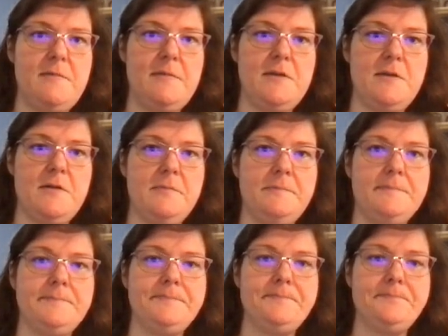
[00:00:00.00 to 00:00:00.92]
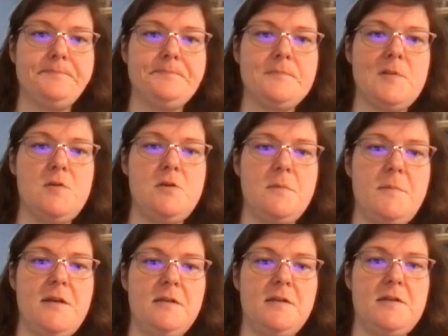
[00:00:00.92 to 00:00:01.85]
You can
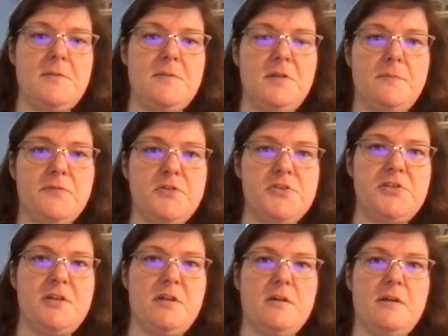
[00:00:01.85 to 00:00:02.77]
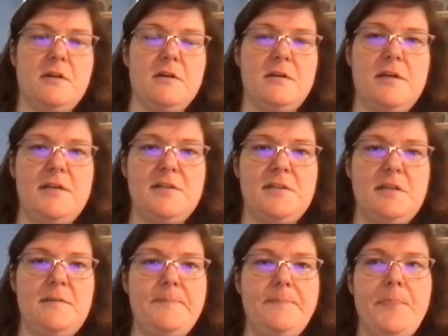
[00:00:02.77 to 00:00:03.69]
immediately put them for sale on
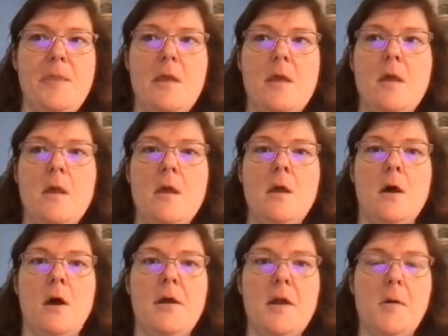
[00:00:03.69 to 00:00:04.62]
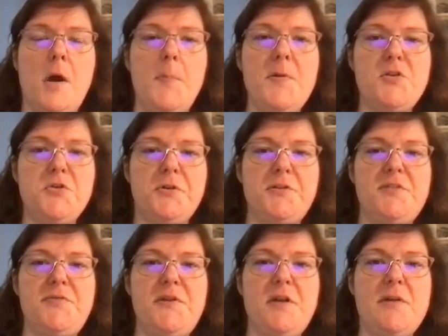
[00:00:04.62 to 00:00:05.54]
Etsy. Okay, well, I hope you enjoyed
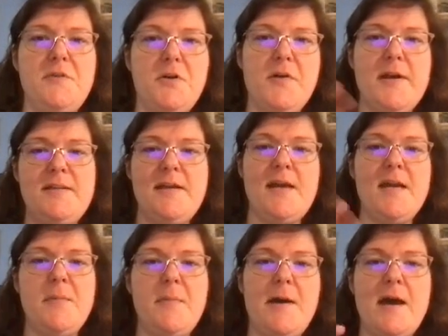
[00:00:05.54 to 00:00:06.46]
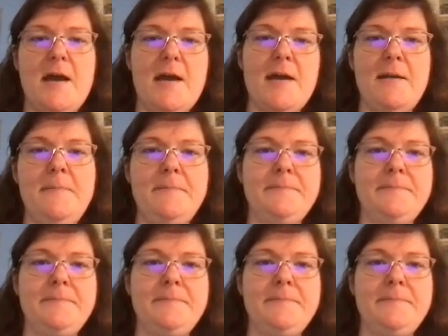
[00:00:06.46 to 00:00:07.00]
this video. Have a great day. Goodbye.